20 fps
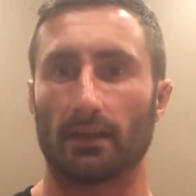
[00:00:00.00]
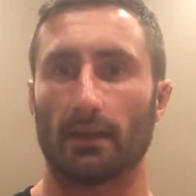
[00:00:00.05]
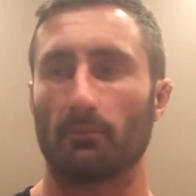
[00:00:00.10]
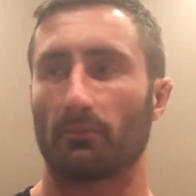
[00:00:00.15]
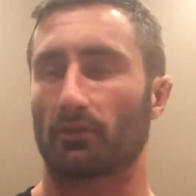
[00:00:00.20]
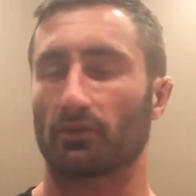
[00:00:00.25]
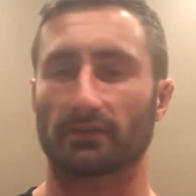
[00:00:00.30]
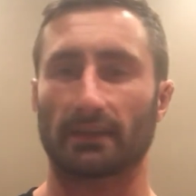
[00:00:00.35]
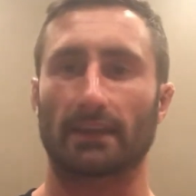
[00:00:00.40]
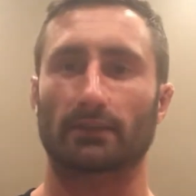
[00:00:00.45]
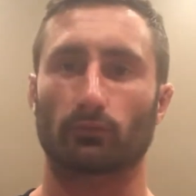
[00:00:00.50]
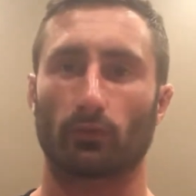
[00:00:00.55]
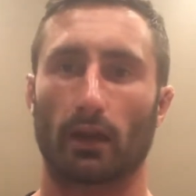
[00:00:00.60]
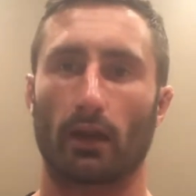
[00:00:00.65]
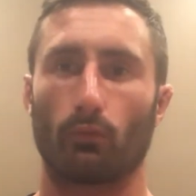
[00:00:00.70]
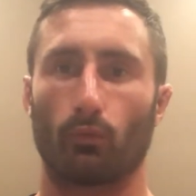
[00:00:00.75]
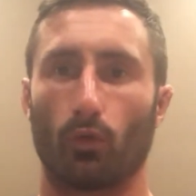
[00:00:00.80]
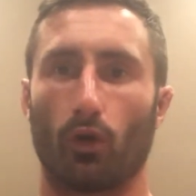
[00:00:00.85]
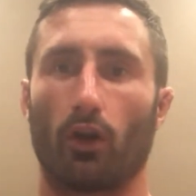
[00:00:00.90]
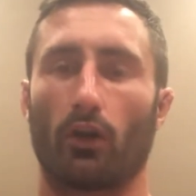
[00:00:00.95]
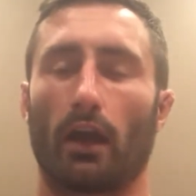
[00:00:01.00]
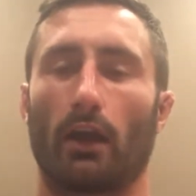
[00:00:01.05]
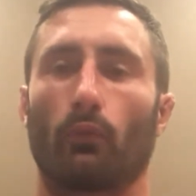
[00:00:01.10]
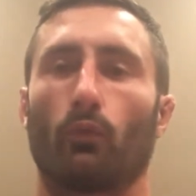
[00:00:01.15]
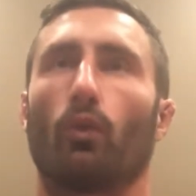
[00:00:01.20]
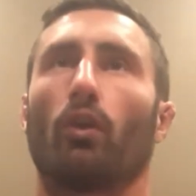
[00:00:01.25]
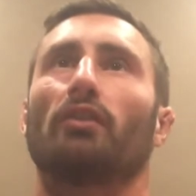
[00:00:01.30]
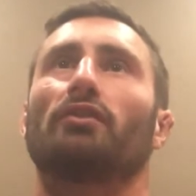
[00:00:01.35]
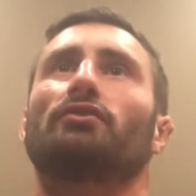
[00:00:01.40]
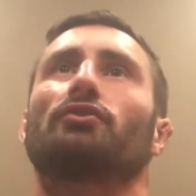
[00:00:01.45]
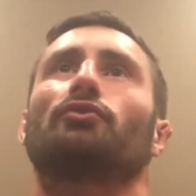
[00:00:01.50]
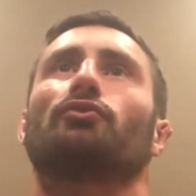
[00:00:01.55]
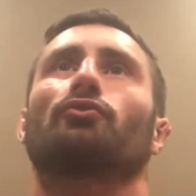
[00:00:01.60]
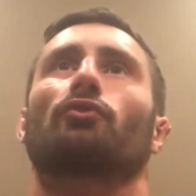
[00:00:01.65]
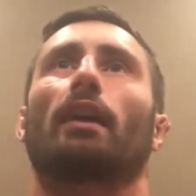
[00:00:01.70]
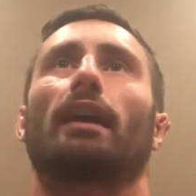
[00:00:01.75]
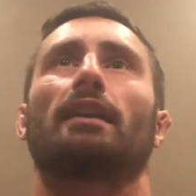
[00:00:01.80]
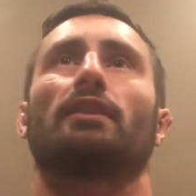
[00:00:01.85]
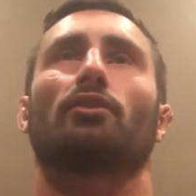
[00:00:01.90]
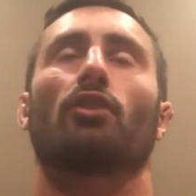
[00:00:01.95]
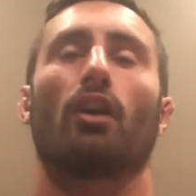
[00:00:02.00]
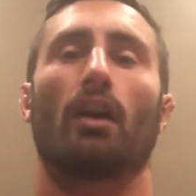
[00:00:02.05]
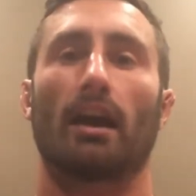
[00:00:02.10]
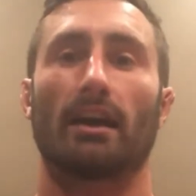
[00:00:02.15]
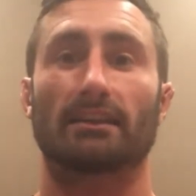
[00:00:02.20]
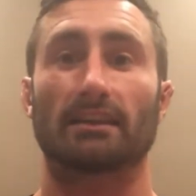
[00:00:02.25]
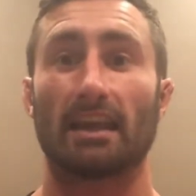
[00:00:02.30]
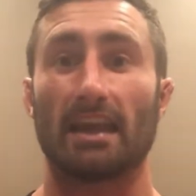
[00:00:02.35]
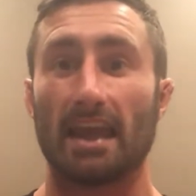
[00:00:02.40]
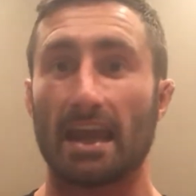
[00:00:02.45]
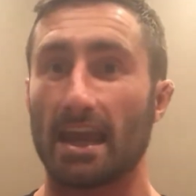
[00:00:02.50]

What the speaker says: Because that's what I want. I want to train guys,